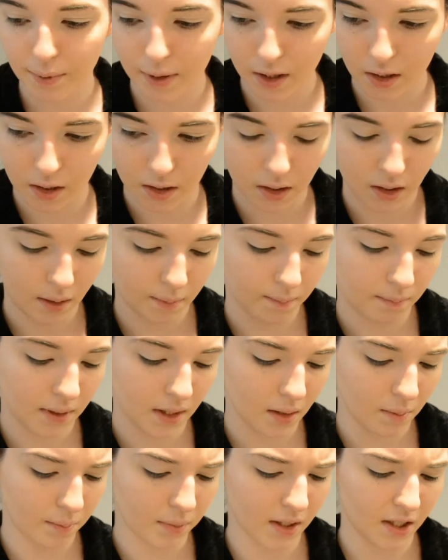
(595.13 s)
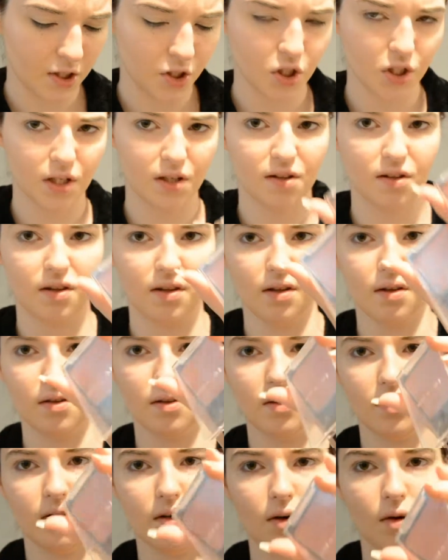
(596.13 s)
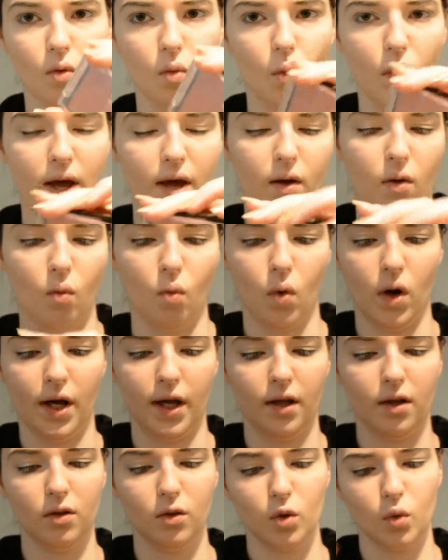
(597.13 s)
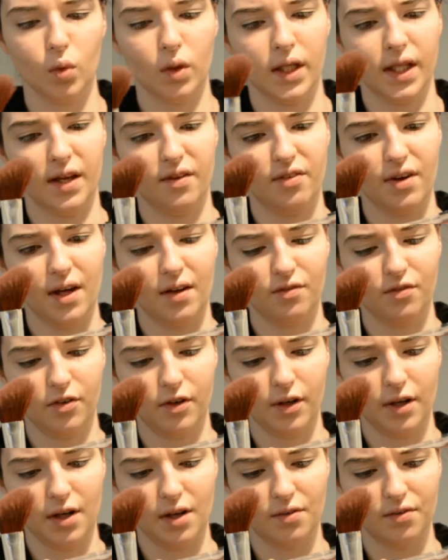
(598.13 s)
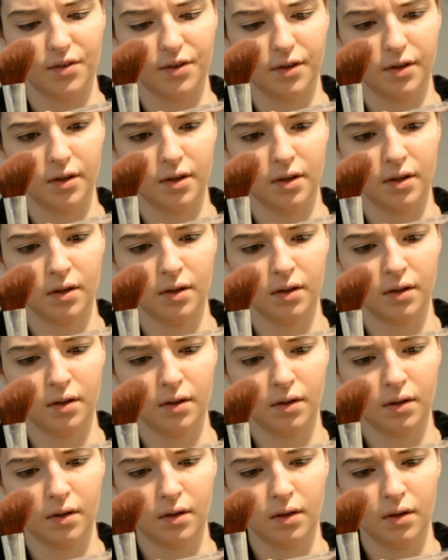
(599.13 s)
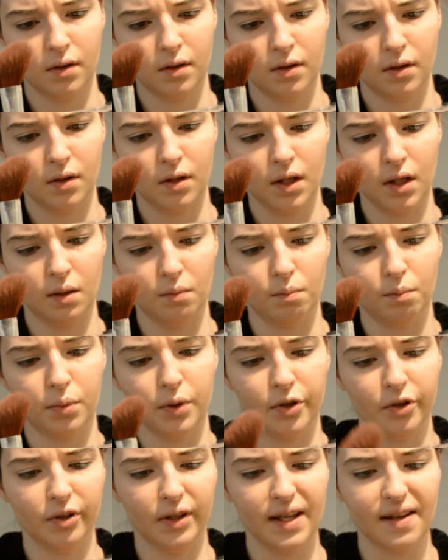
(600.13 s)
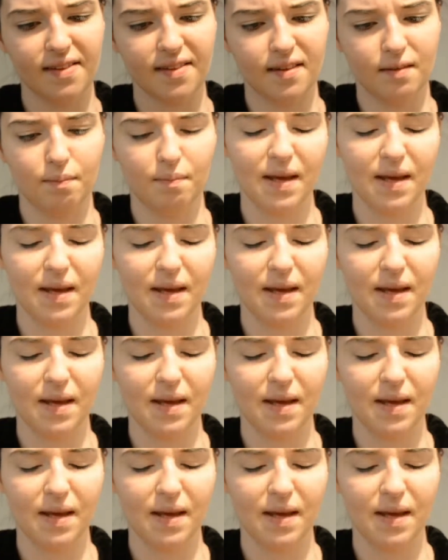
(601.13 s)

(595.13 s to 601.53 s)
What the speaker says: on a bit of blush. This is a Wet n Wild one I've had forever. in Pearlescent